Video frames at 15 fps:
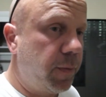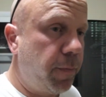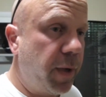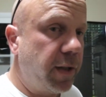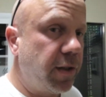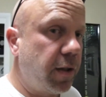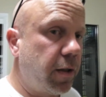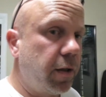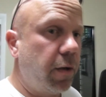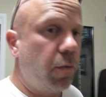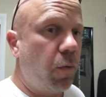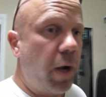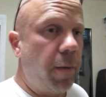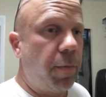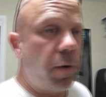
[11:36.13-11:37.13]
basically
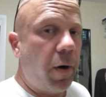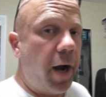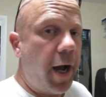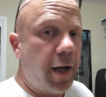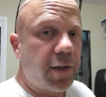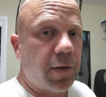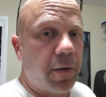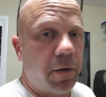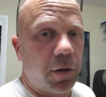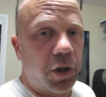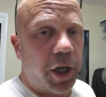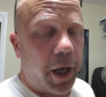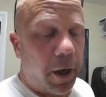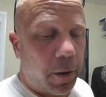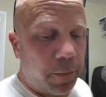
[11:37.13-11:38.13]
wipe your ass on our
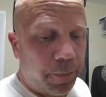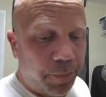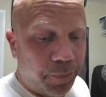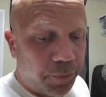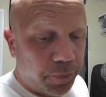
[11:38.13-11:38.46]
channel.